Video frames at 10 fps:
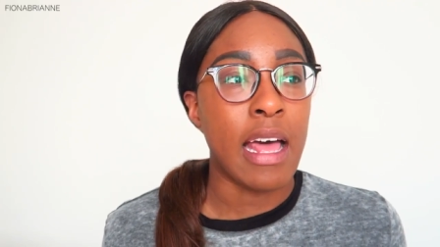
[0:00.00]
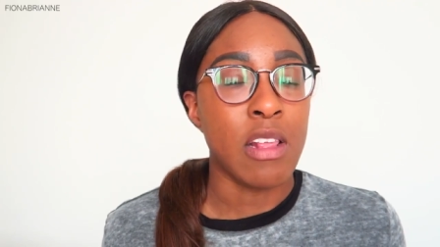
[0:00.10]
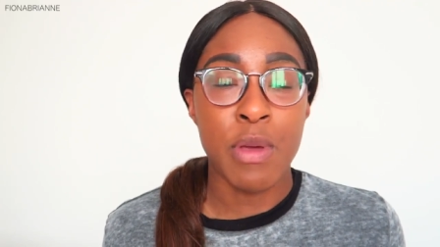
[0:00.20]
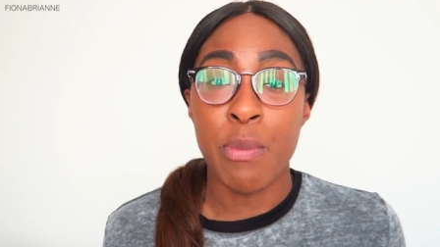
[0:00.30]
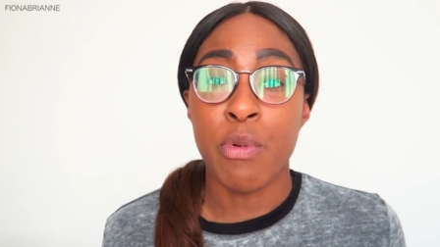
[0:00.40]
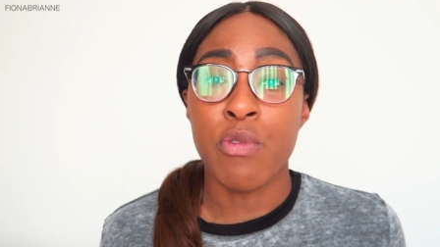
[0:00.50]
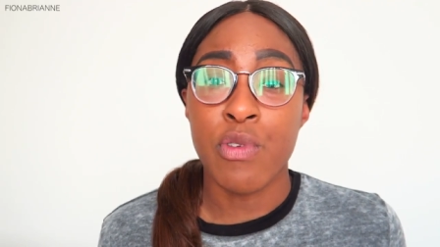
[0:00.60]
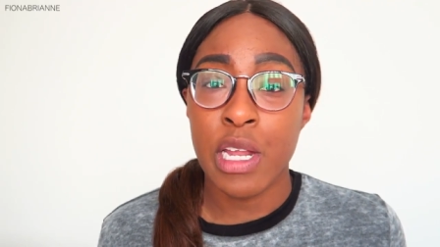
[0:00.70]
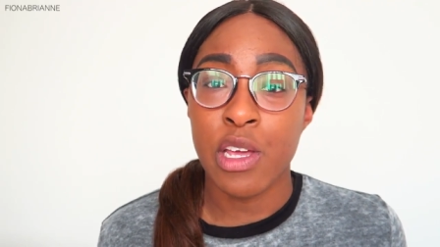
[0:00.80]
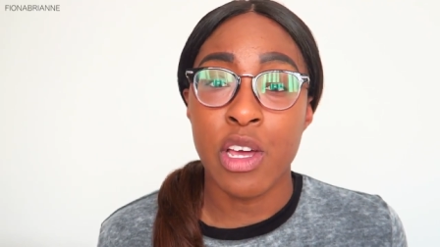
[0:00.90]
and the people were
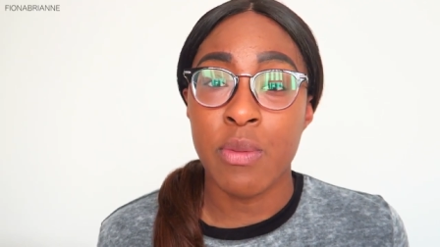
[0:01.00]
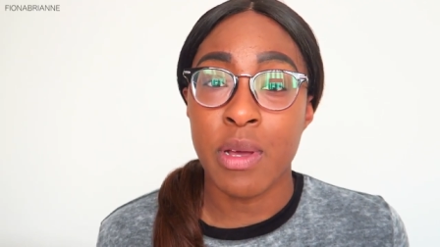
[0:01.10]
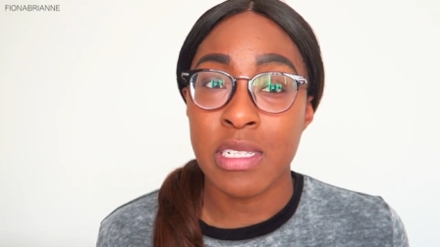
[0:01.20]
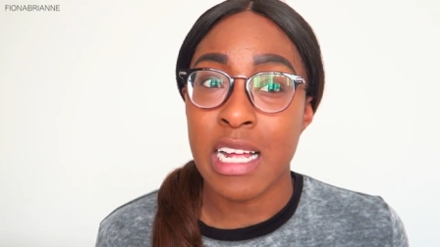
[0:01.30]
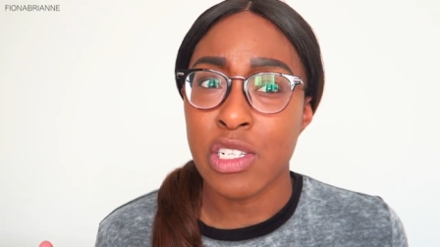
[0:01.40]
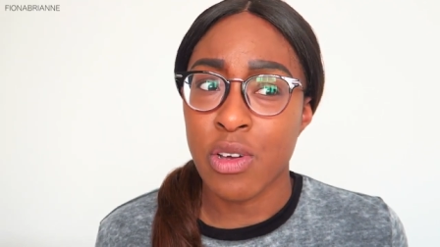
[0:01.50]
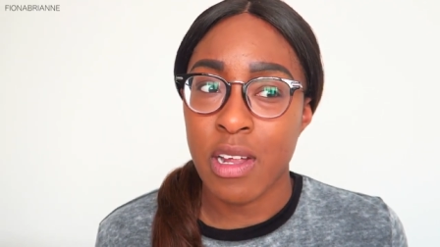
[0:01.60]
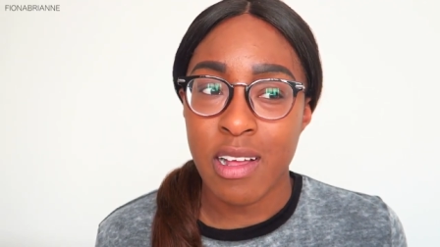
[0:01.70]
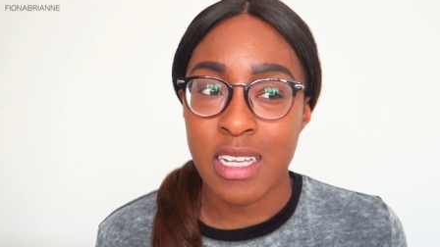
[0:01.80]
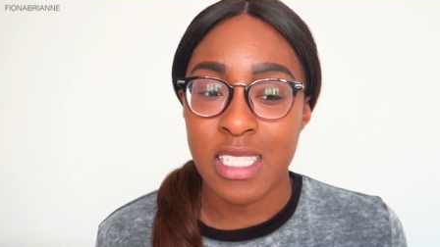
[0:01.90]
really good because I actually
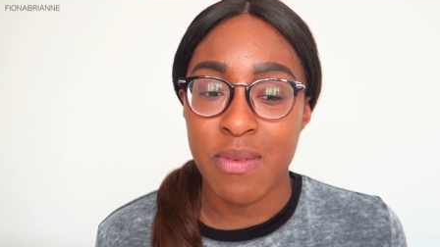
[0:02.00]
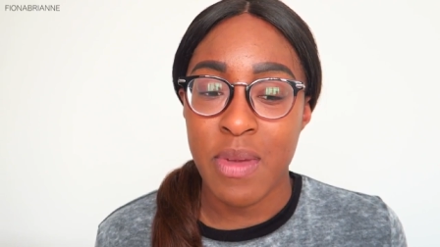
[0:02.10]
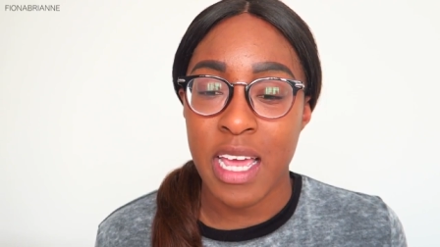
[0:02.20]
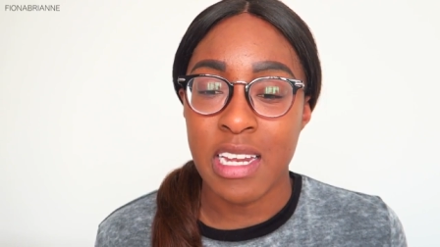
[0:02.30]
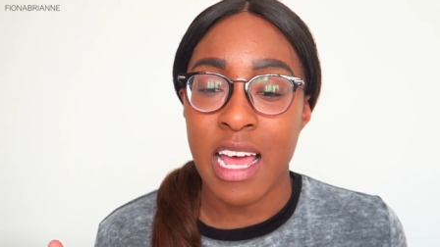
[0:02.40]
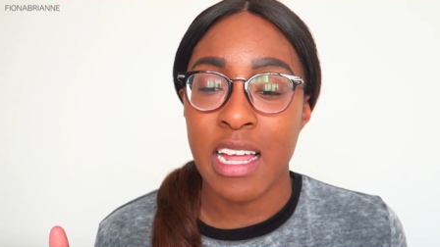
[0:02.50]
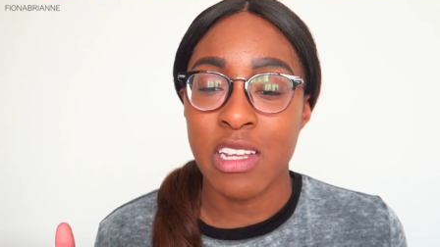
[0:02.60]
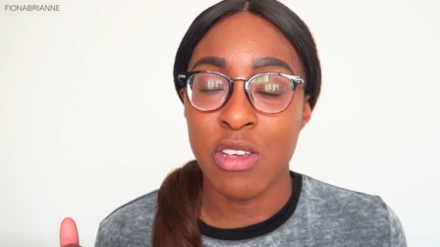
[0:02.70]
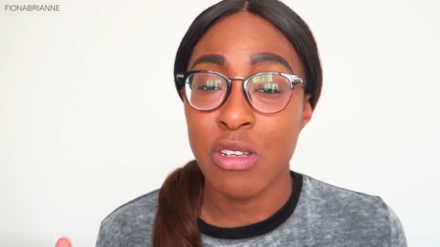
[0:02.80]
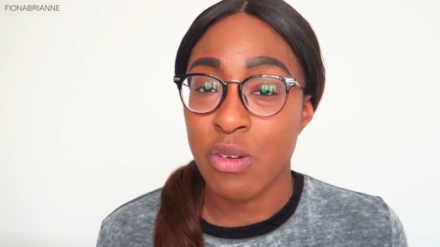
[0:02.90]
got it custom made,
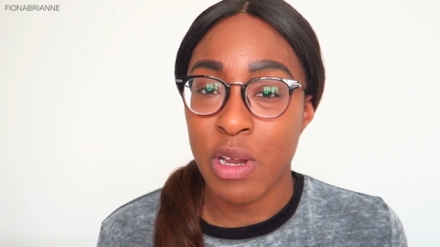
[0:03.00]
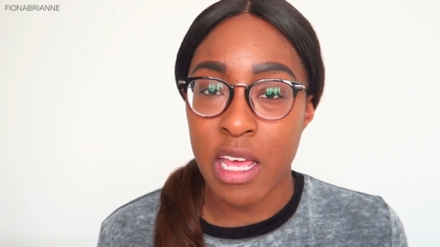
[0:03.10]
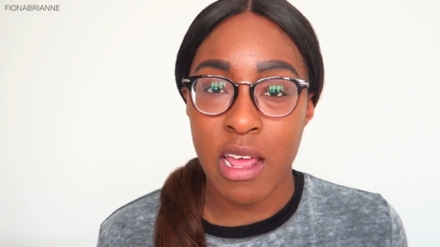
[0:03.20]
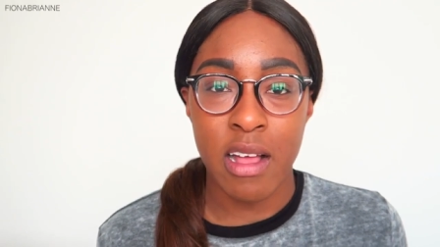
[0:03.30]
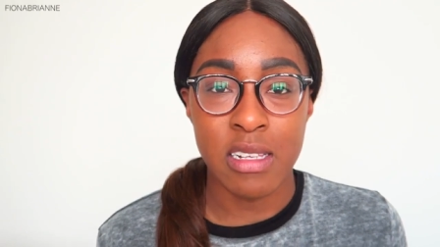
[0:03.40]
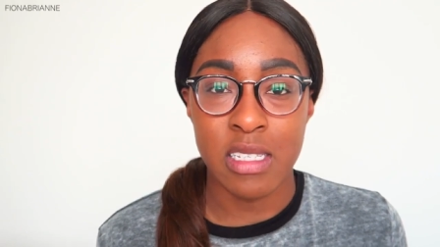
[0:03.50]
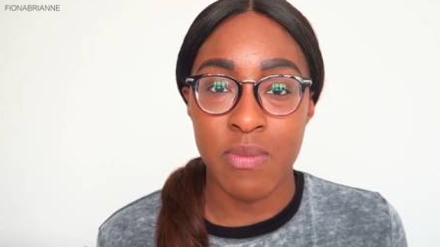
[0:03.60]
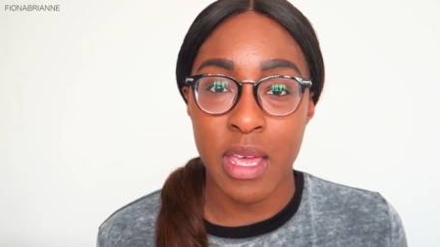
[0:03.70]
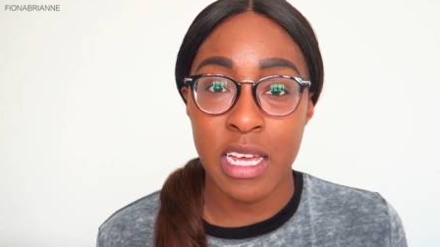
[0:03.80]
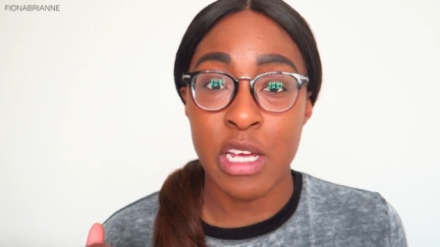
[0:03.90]
and usually when you get it
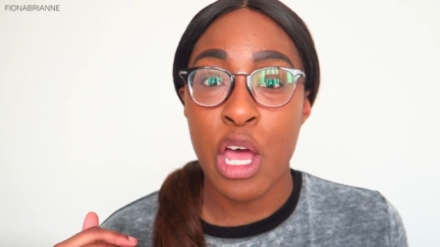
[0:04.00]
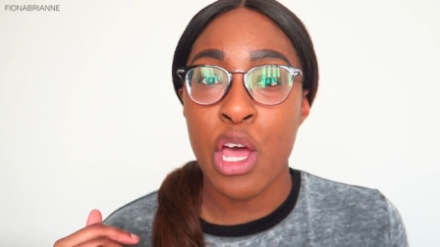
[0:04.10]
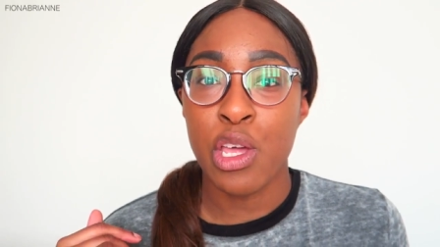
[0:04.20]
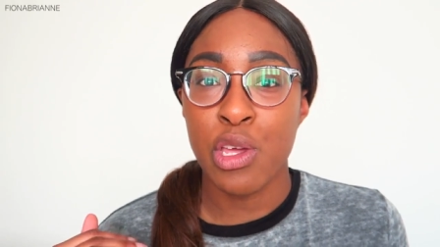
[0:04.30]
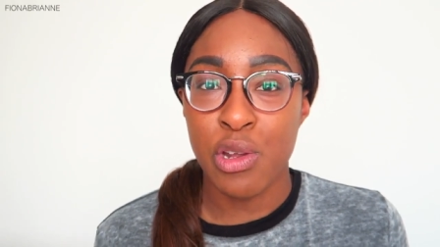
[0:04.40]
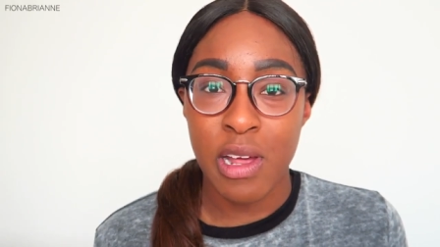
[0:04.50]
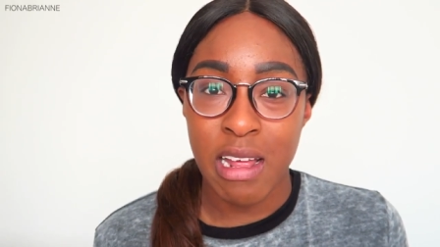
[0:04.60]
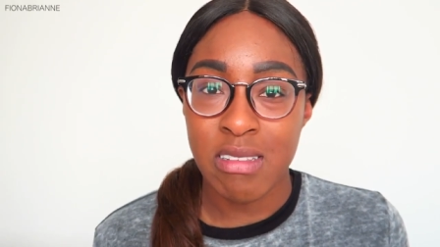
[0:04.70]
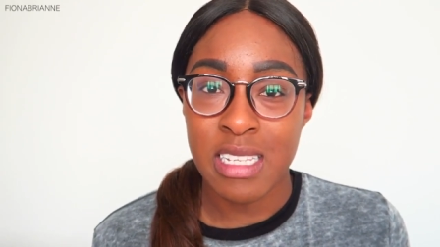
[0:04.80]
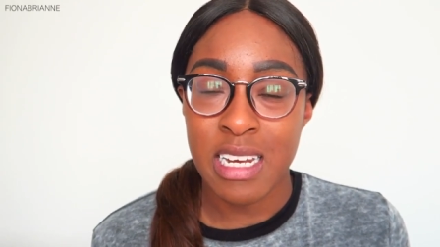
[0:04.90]
custom made you're not
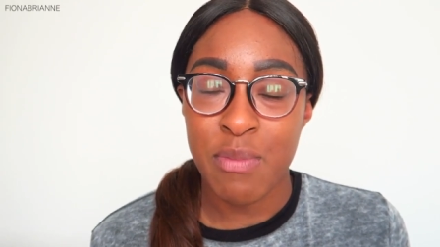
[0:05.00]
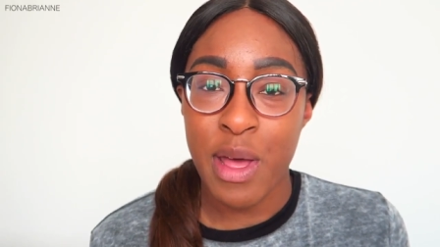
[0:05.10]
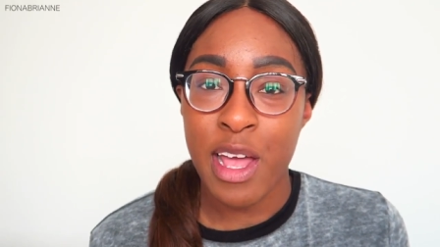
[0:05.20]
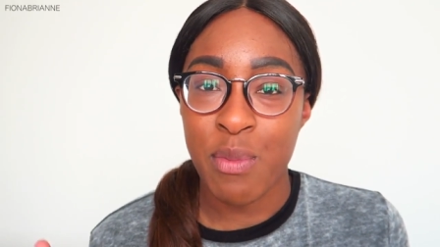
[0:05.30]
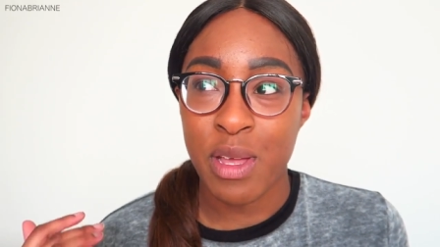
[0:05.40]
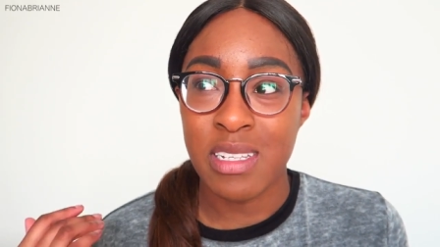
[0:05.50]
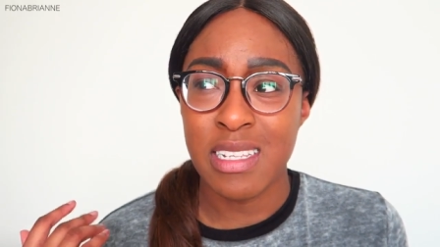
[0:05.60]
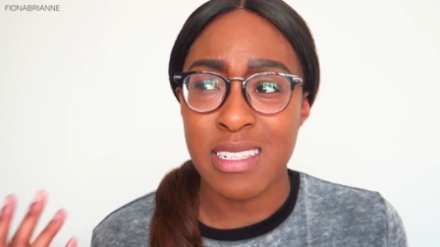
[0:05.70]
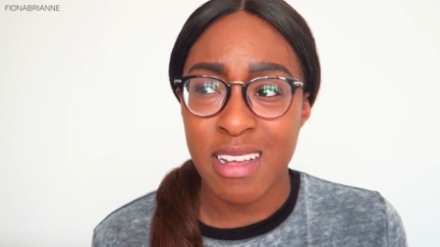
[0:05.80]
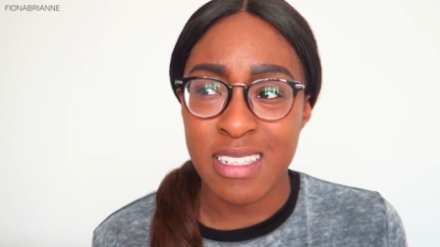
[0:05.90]
allowed to send it back because
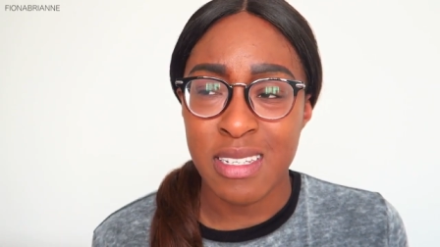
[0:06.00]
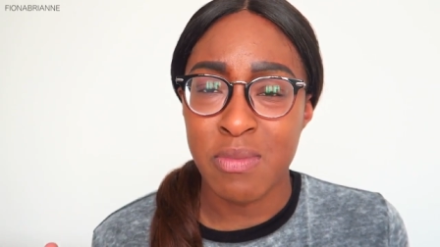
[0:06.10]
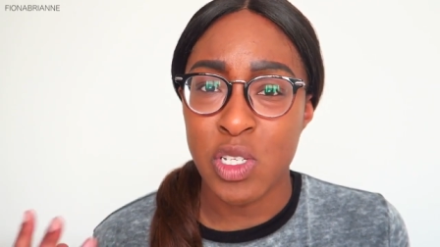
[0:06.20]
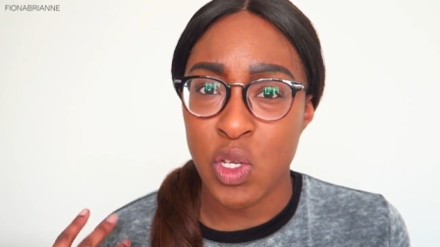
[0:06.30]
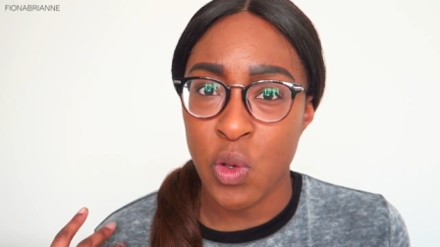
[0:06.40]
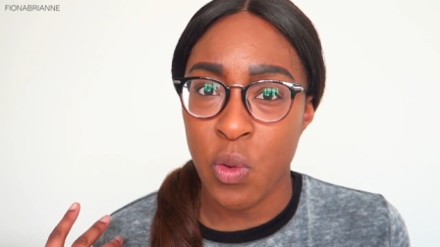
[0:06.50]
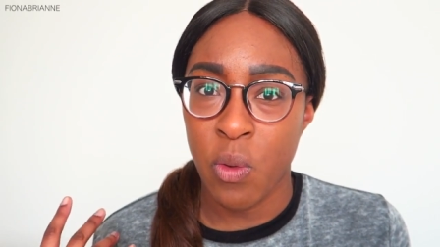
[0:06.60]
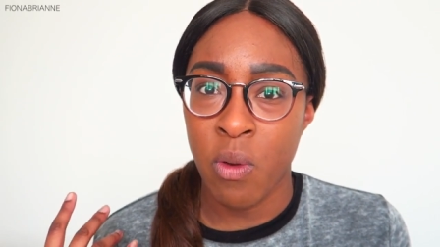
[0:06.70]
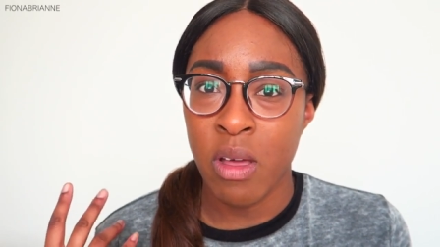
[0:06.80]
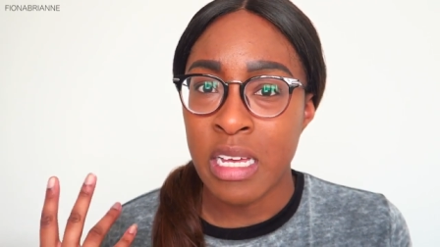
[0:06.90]
it's custom to
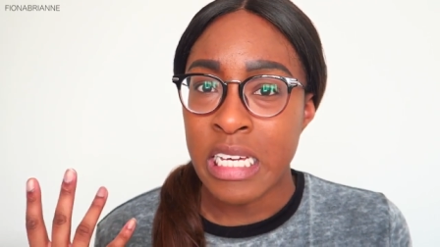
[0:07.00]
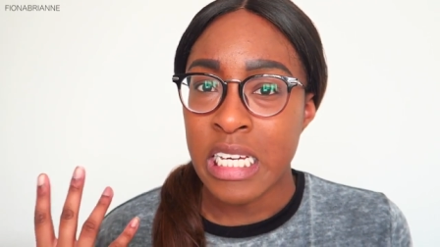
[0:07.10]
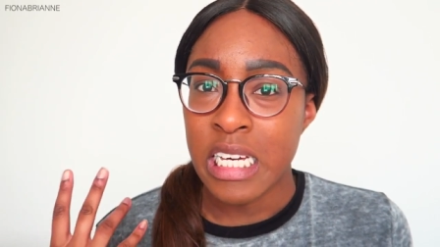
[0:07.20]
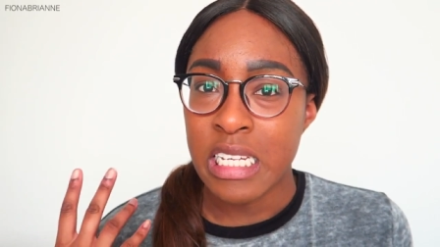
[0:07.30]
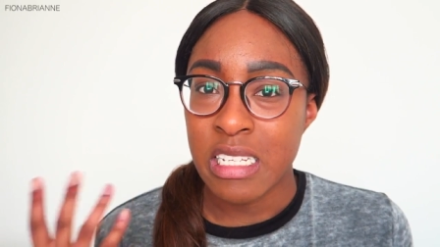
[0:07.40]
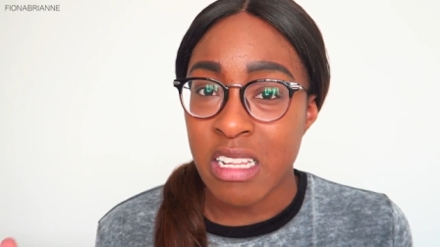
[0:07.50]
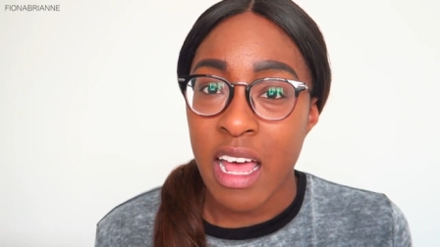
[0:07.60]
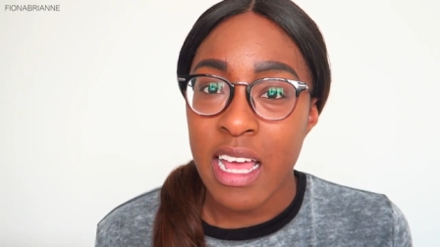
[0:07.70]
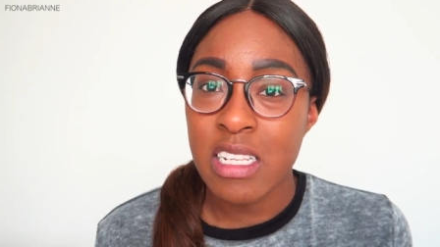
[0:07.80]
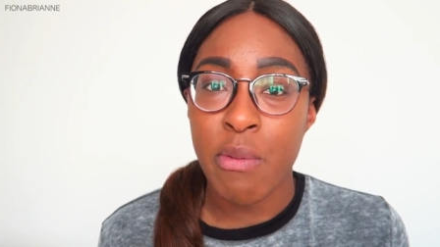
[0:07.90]
your desire.